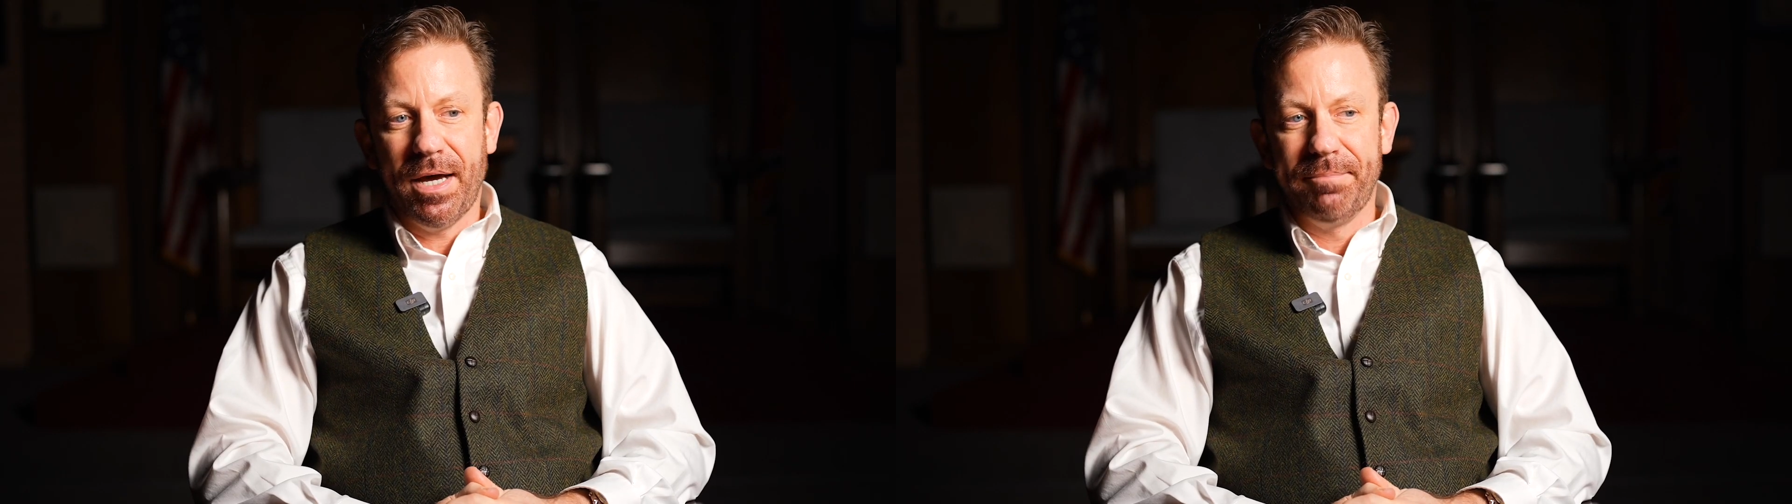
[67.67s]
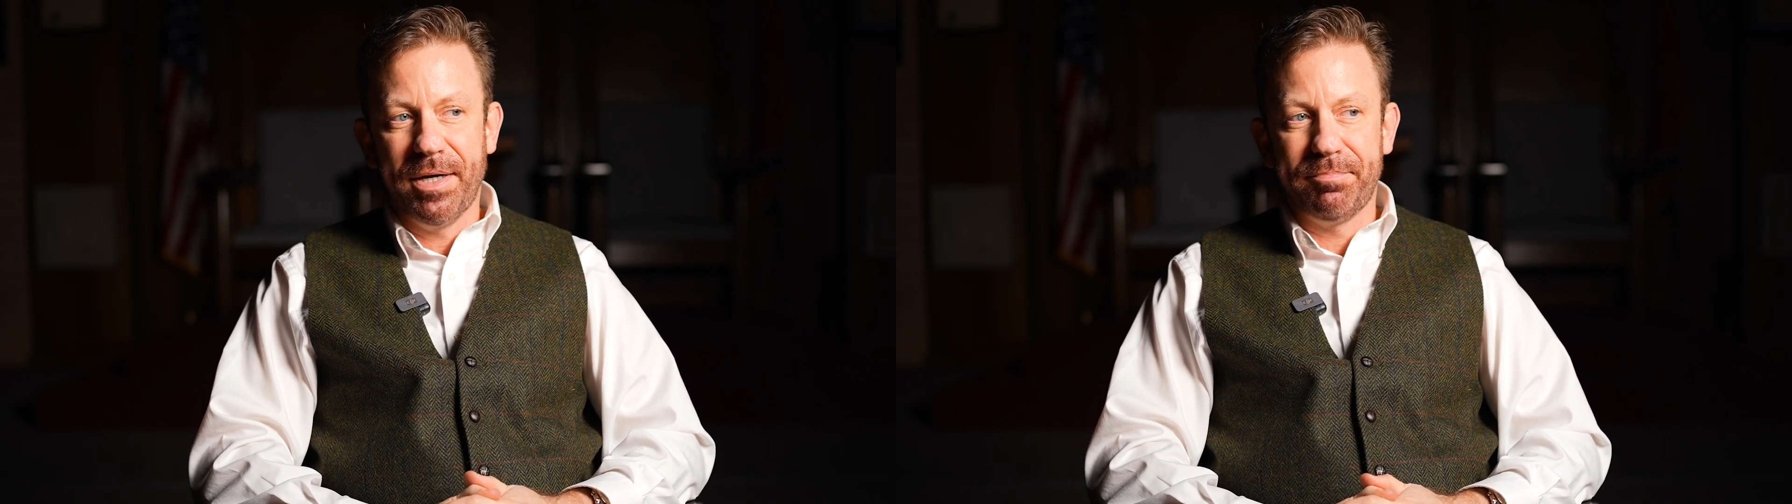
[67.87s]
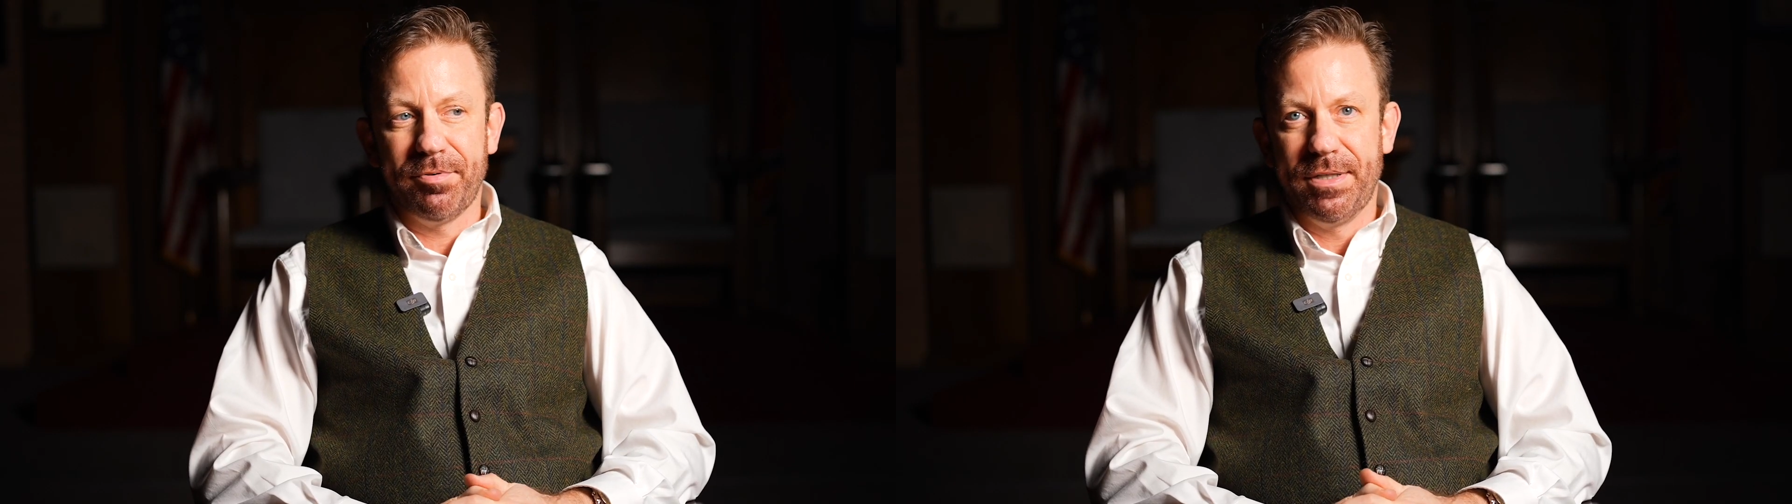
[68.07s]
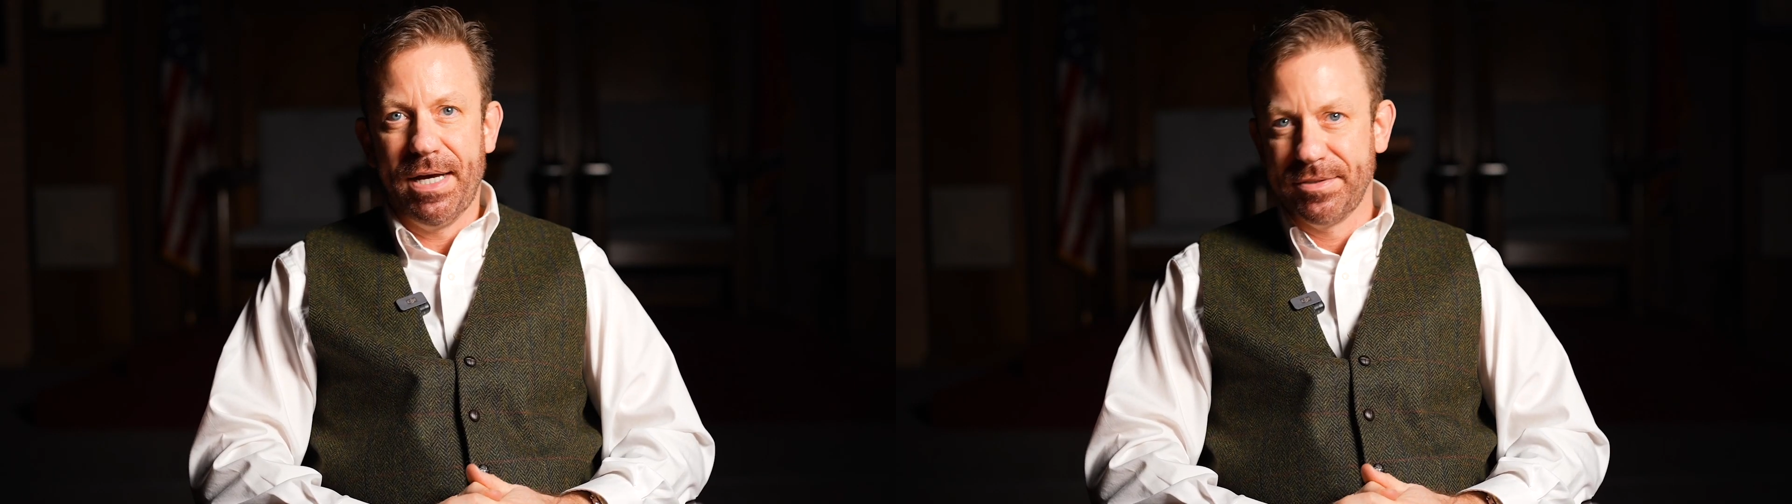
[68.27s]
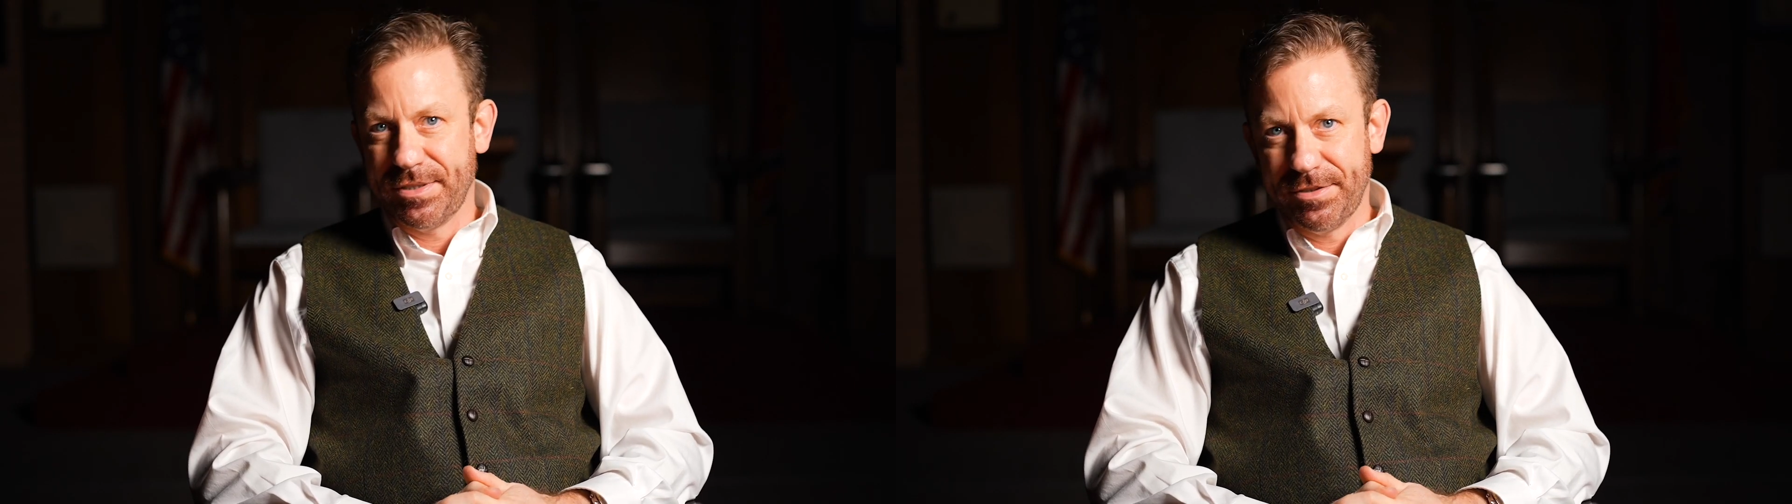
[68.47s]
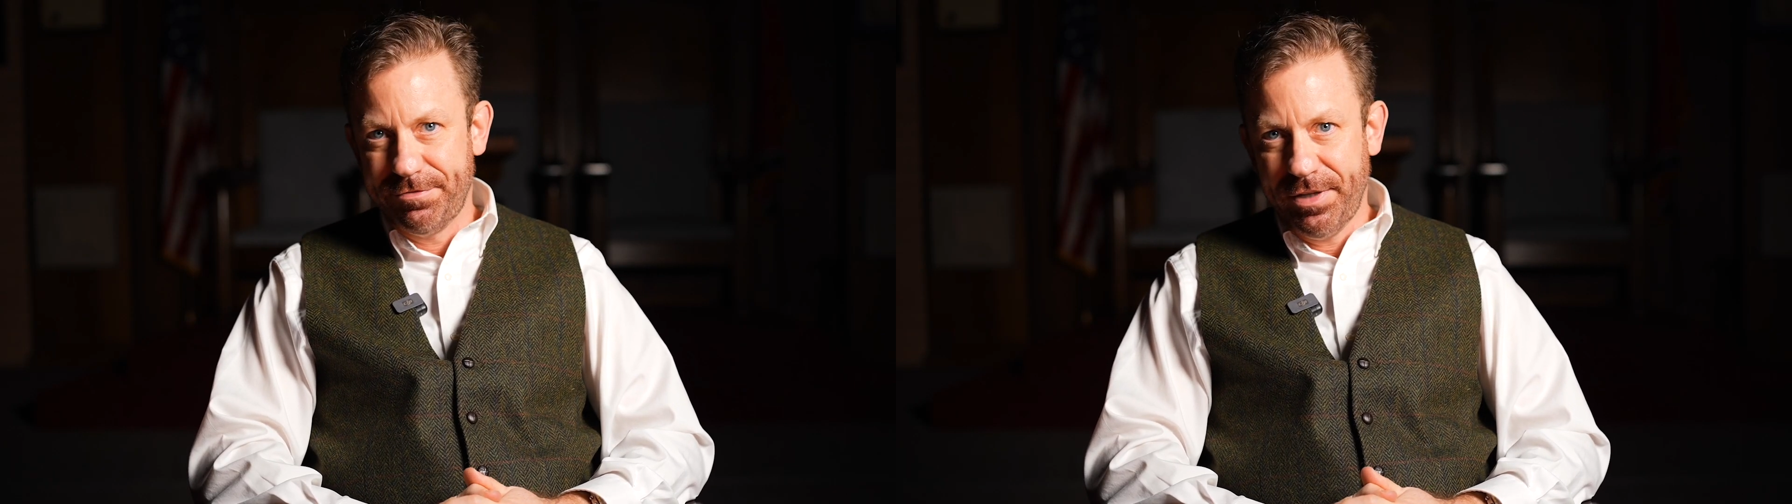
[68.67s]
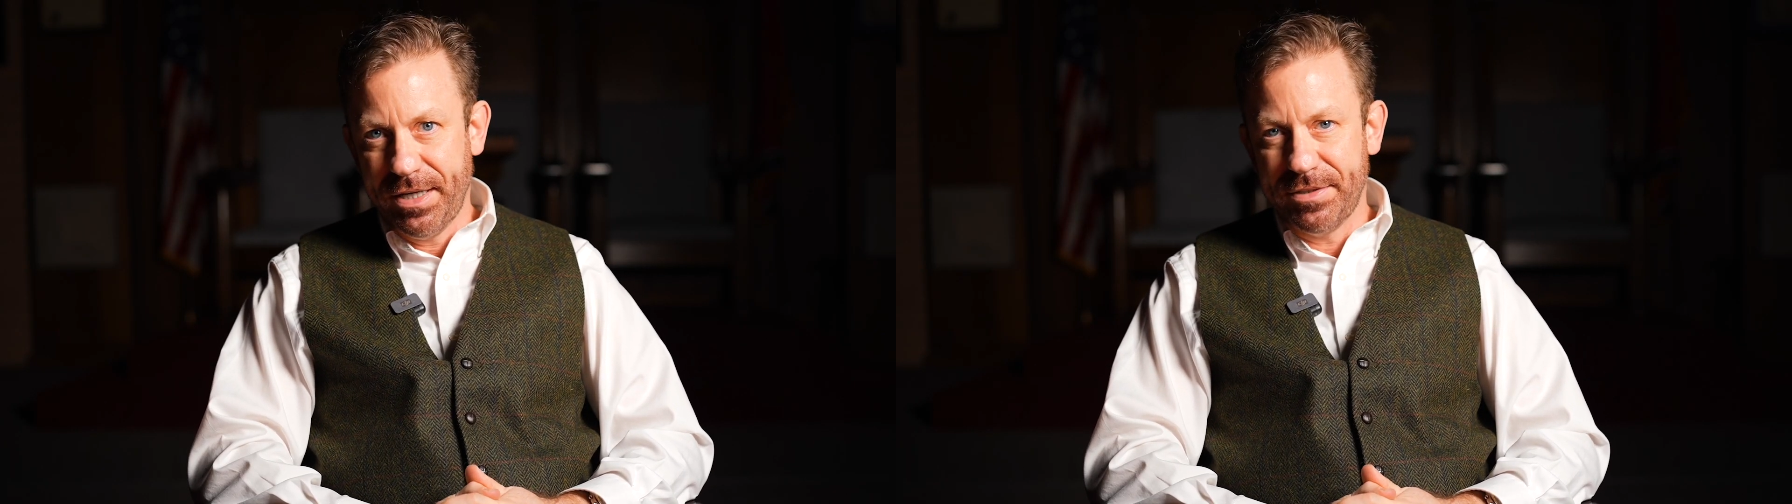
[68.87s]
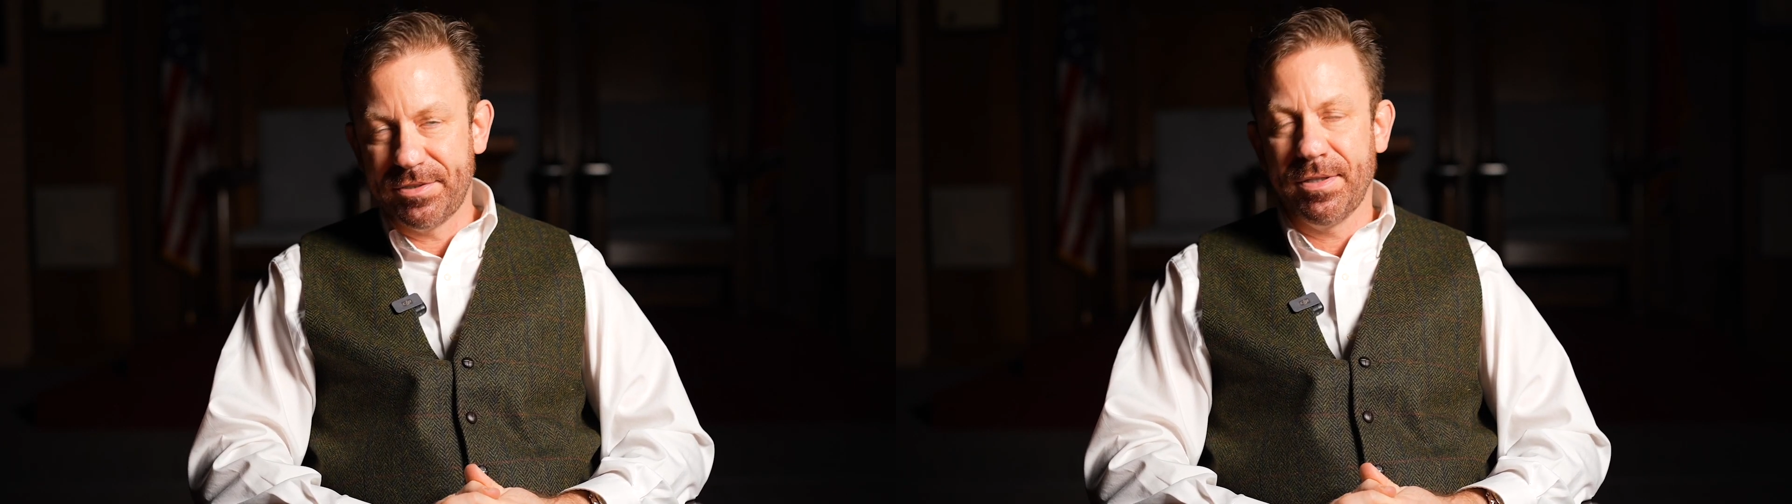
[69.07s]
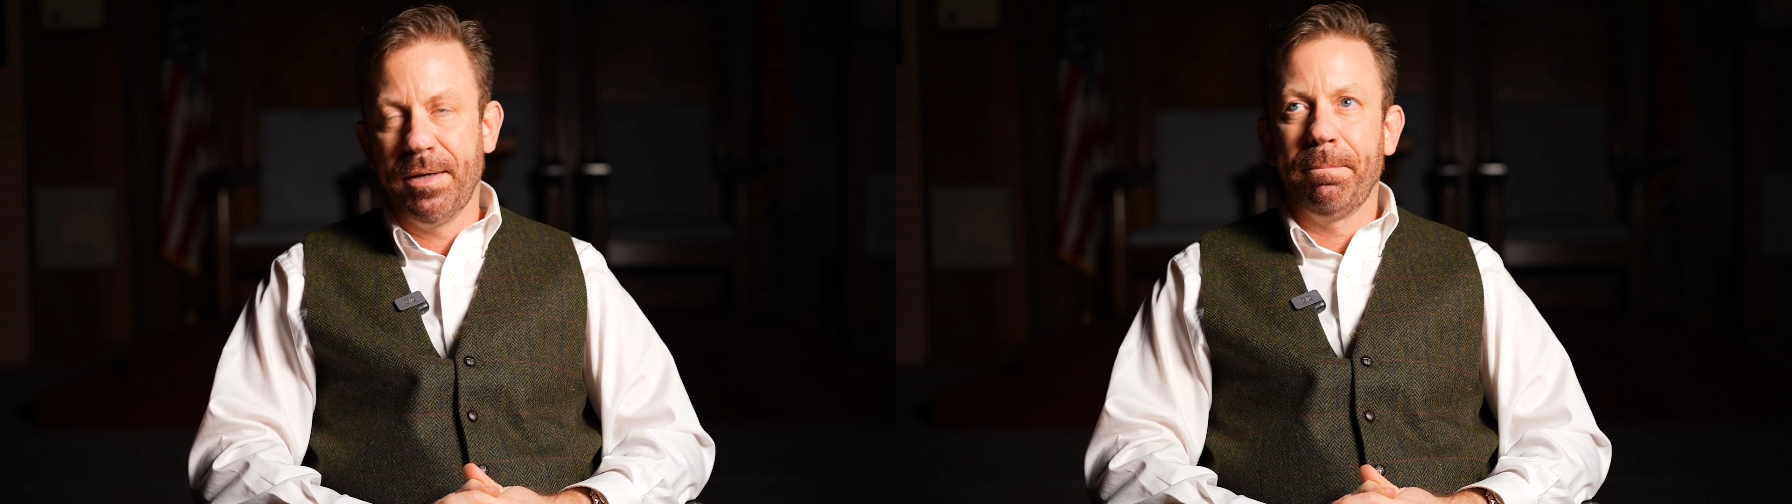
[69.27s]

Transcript: I'm not pronouncing fates.